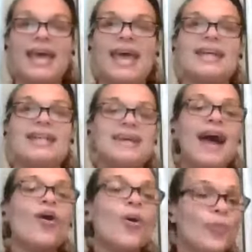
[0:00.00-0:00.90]
And
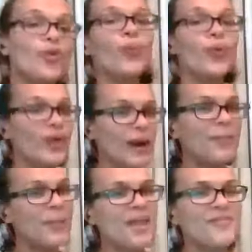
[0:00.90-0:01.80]
I hope you will come
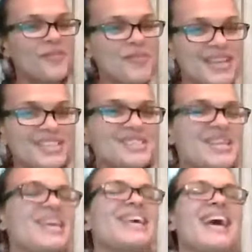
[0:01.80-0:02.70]
away from this
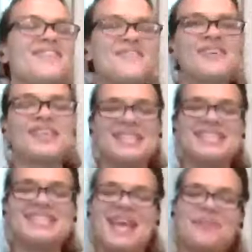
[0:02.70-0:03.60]
seeing and feeling the
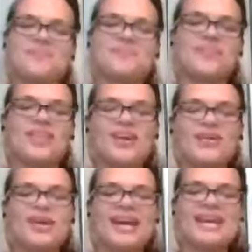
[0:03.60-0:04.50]
same,
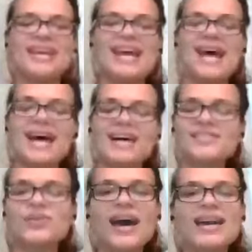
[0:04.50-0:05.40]
right?
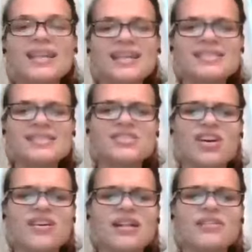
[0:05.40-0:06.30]
So, kind of let's
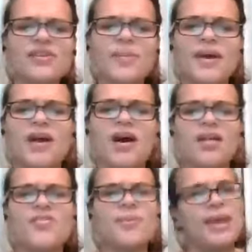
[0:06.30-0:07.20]
start a little bit
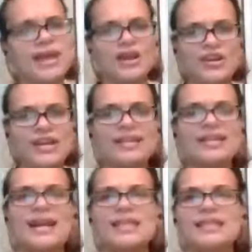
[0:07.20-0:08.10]
on the main area
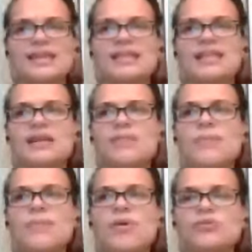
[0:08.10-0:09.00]
that I think that
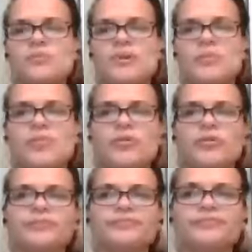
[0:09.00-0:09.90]
most people